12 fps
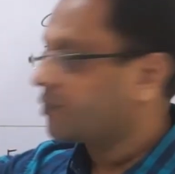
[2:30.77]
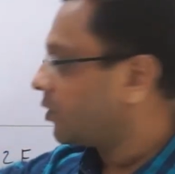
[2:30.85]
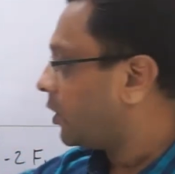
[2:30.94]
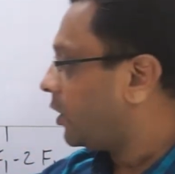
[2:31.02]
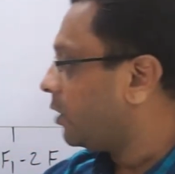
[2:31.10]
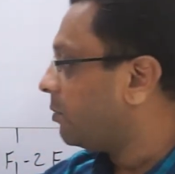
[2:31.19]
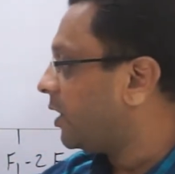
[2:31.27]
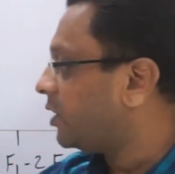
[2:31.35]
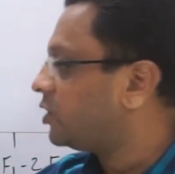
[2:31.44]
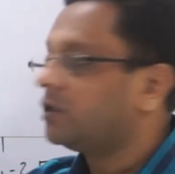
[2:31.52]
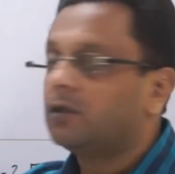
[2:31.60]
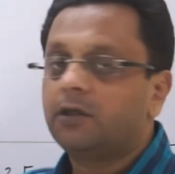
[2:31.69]
the
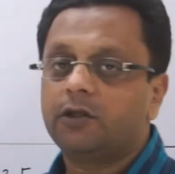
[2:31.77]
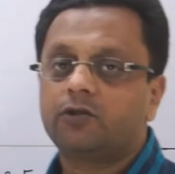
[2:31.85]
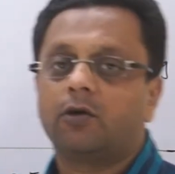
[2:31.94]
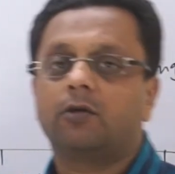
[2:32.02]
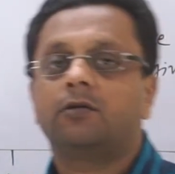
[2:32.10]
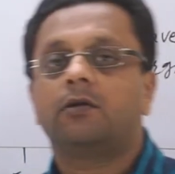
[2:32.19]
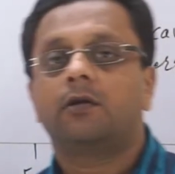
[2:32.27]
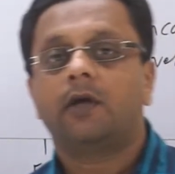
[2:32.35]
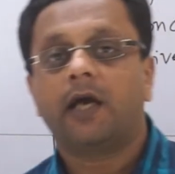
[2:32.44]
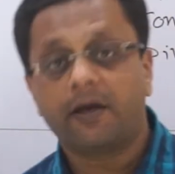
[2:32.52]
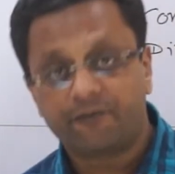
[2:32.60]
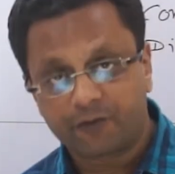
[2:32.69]
image is on
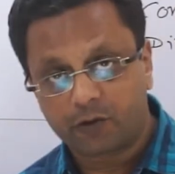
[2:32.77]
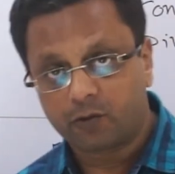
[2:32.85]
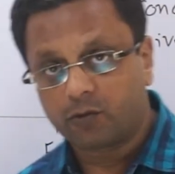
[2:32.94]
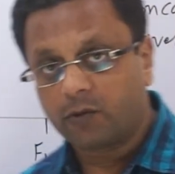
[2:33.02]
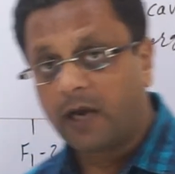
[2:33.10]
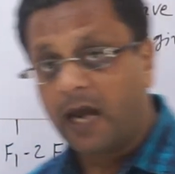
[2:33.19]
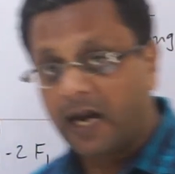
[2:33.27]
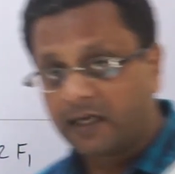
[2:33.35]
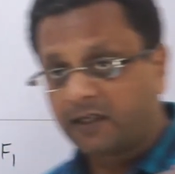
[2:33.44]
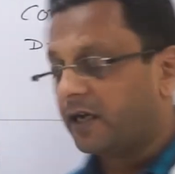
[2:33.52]
F2, at